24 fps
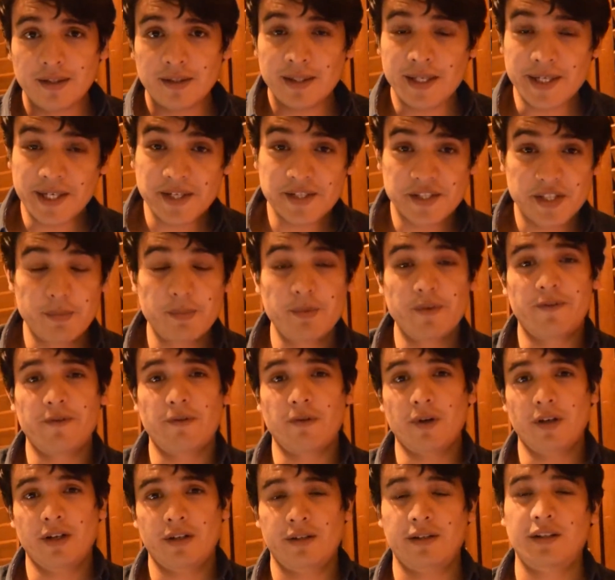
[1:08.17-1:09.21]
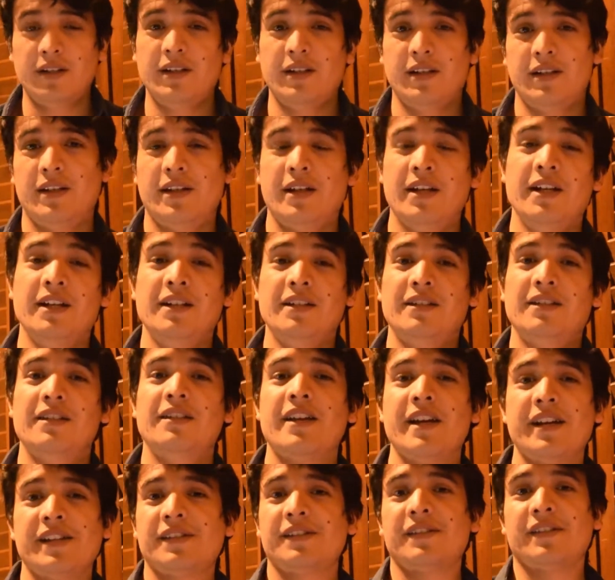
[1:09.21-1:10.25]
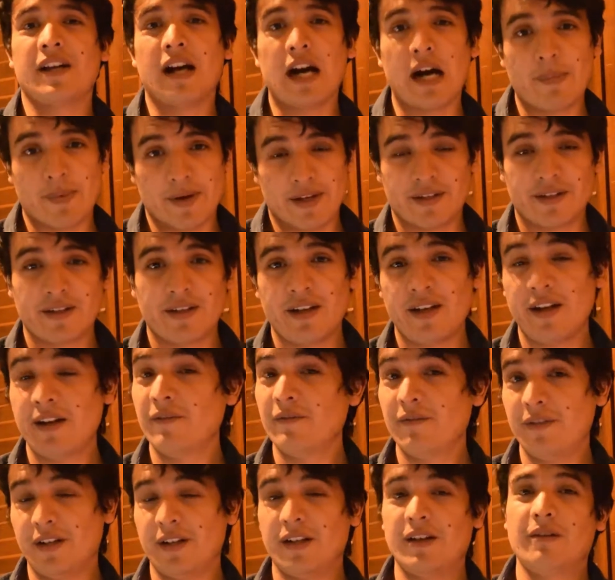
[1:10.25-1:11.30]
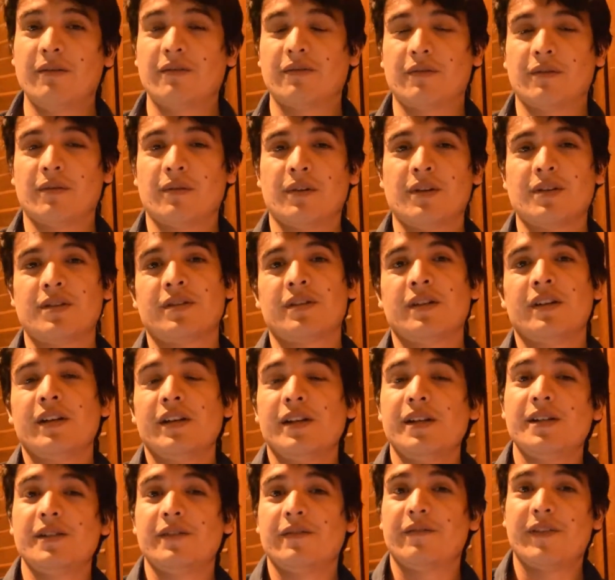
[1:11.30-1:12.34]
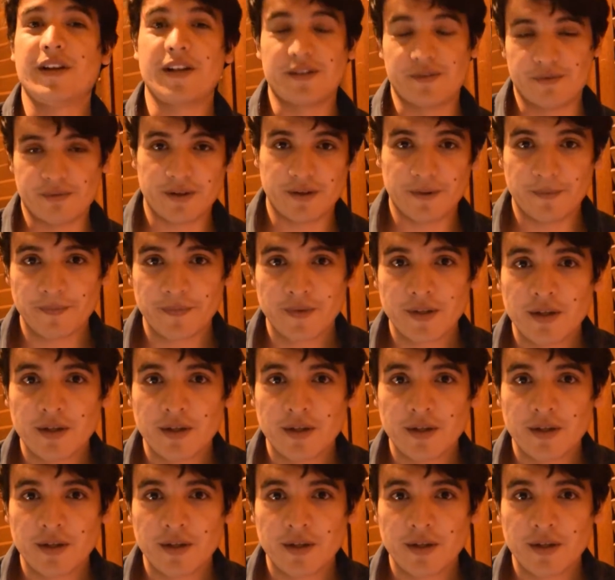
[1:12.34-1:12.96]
like I said before, in today's topic and video, of course, is Faceware.